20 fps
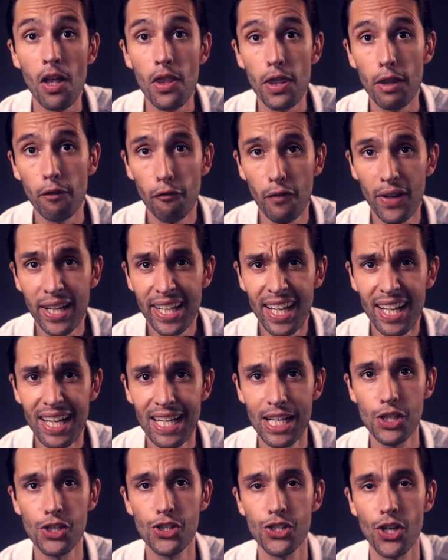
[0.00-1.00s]
The figure
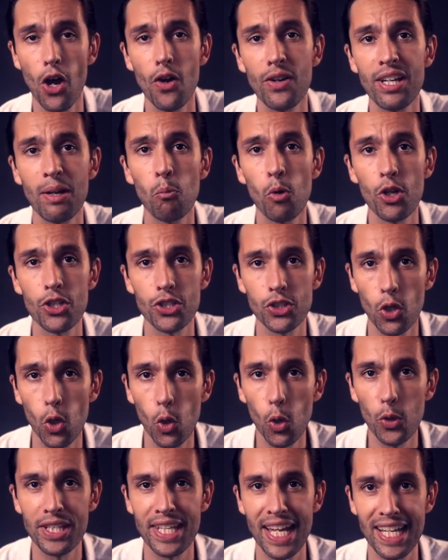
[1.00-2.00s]
is shown in what's
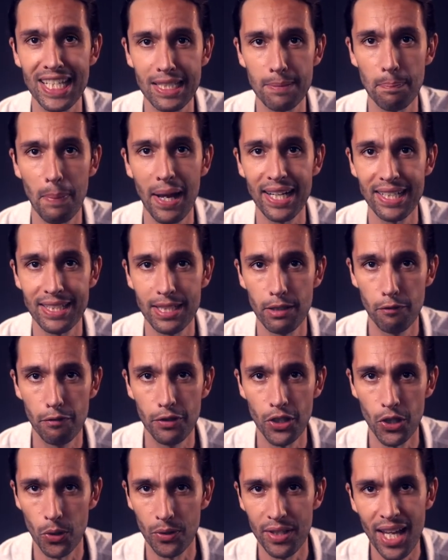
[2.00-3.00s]
called an aspective
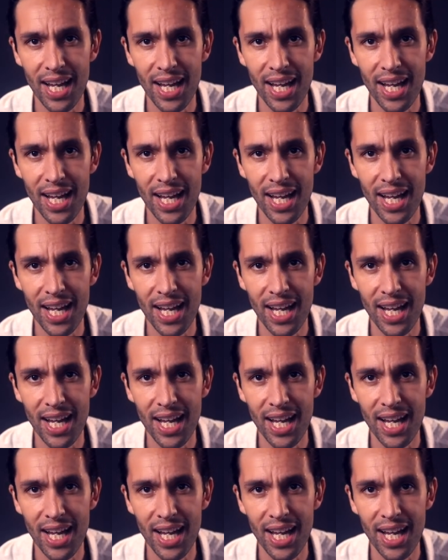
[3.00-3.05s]
view.